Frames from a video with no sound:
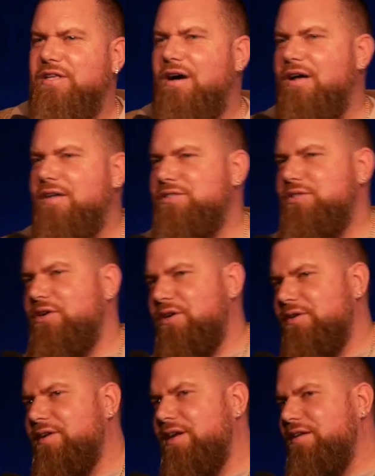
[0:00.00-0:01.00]
the odds
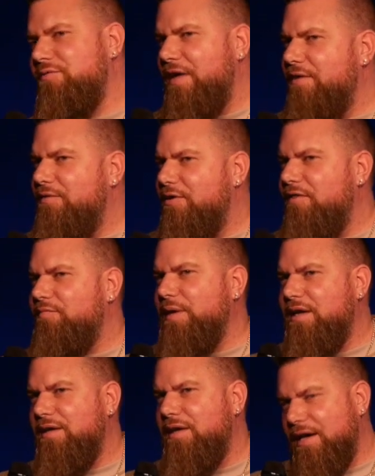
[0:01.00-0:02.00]
are in favor of
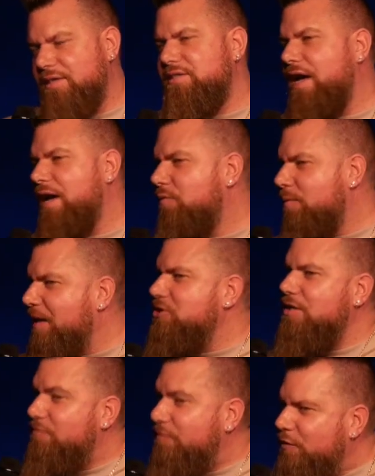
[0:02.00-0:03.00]
me. Yes, I will
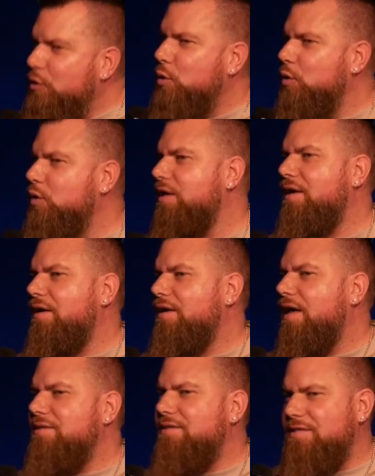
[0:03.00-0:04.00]
mention food
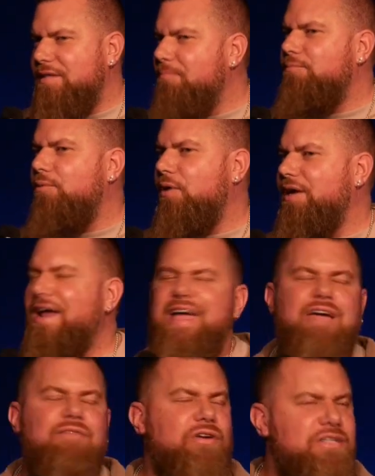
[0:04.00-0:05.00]
at some point. Not
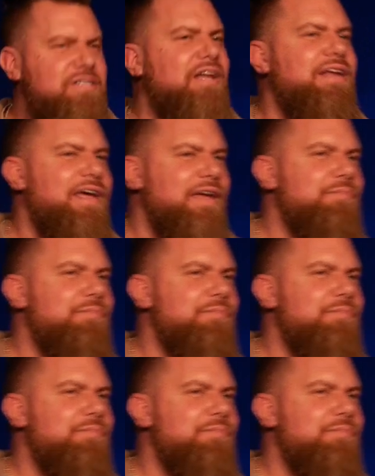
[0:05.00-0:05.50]
every Sunday,